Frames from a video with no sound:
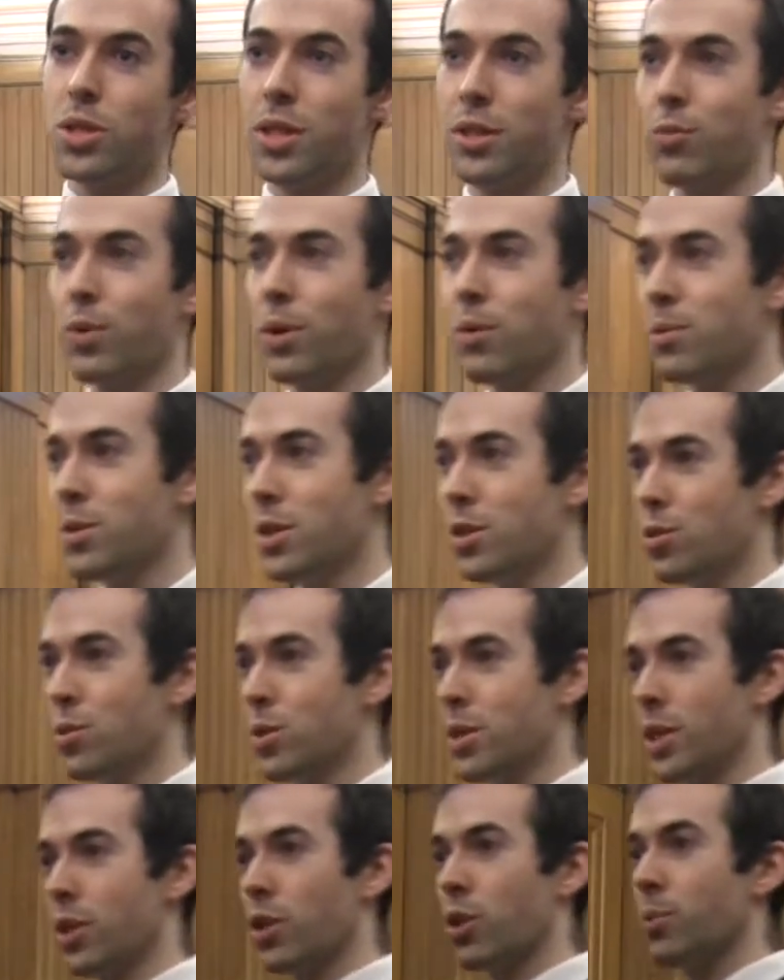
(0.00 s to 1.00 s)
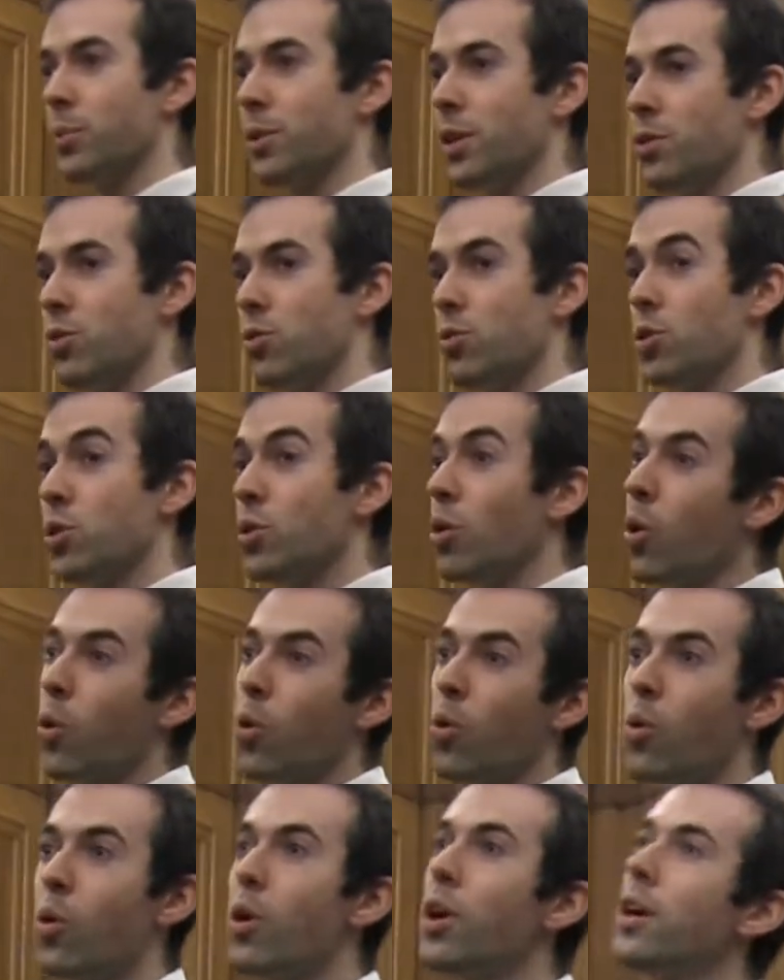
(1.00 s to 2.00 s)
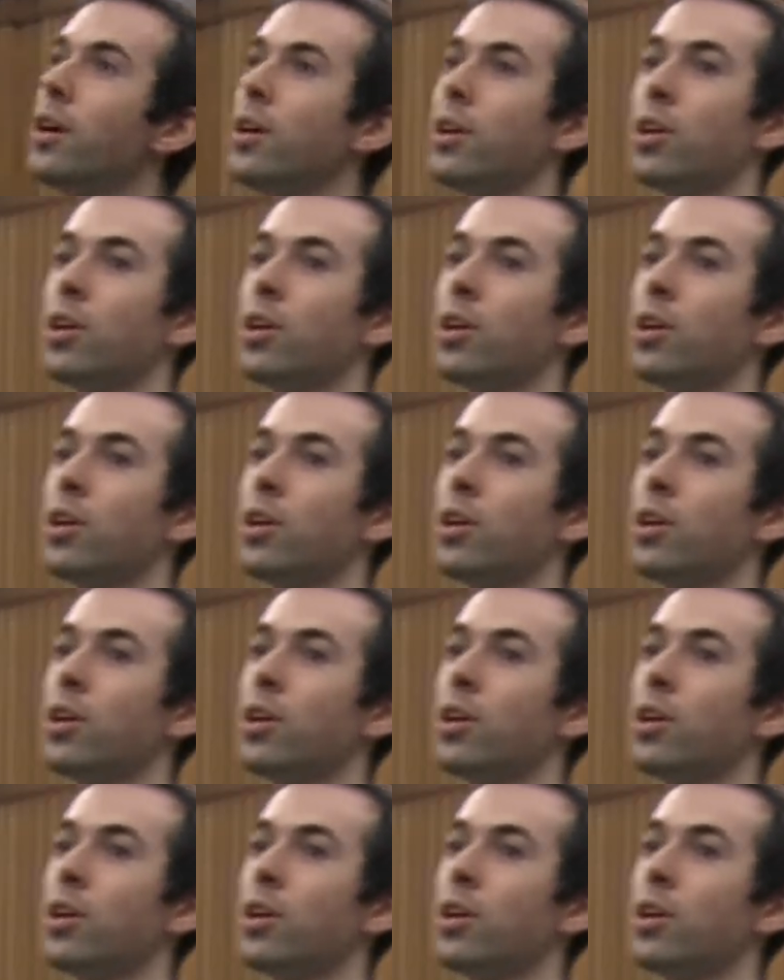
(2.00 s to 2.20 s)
then recommendations, then commendations, or